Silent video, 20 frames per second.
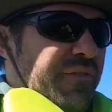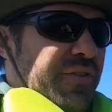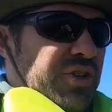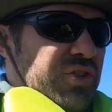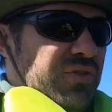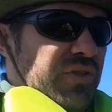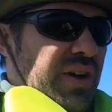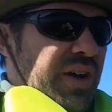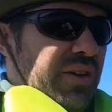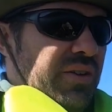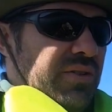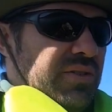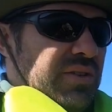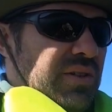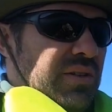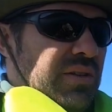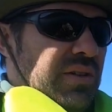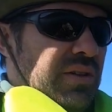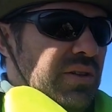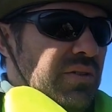fish finder is
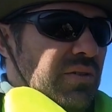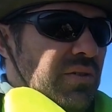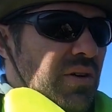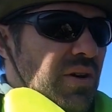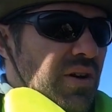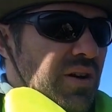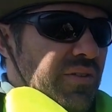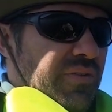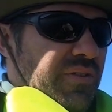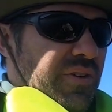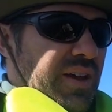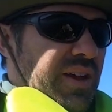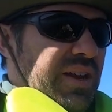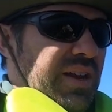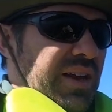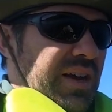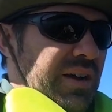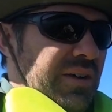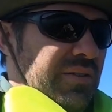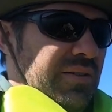a little off right
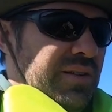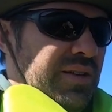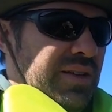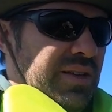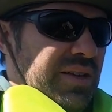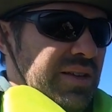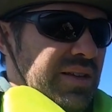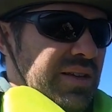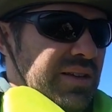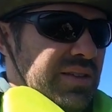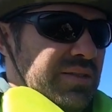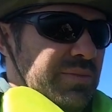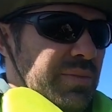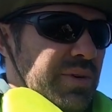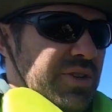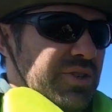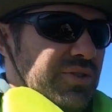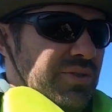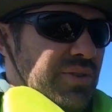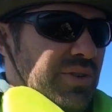now. It's
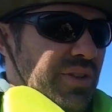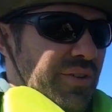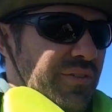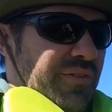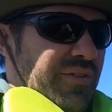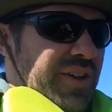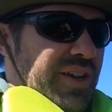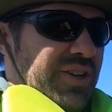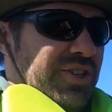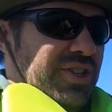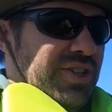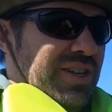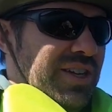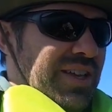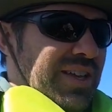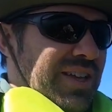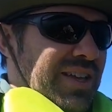measuring the fish